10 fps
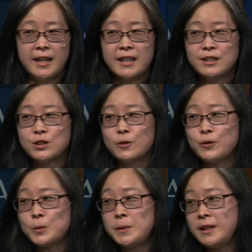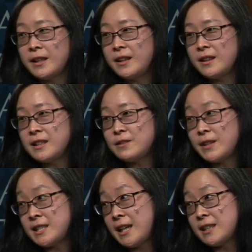And so for me, I think that's
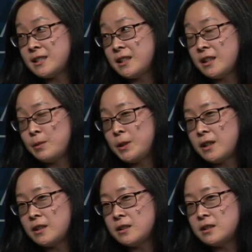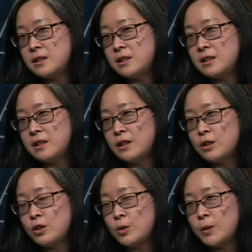fantastic, because
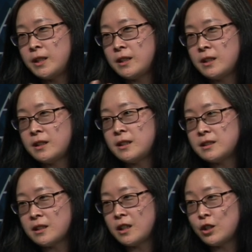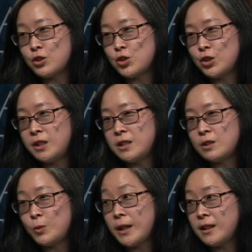Korea as a country,
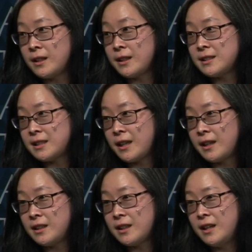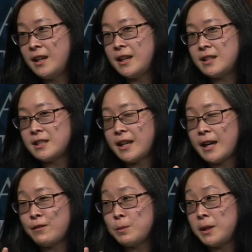to recognize that and to
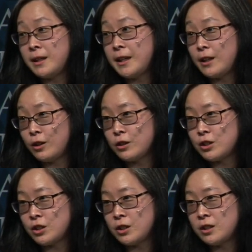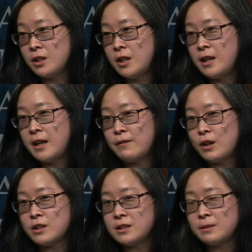have the main character have
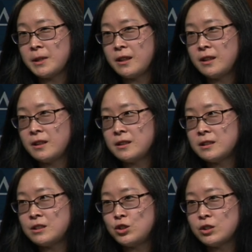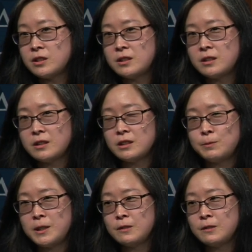autism, I think is just speaks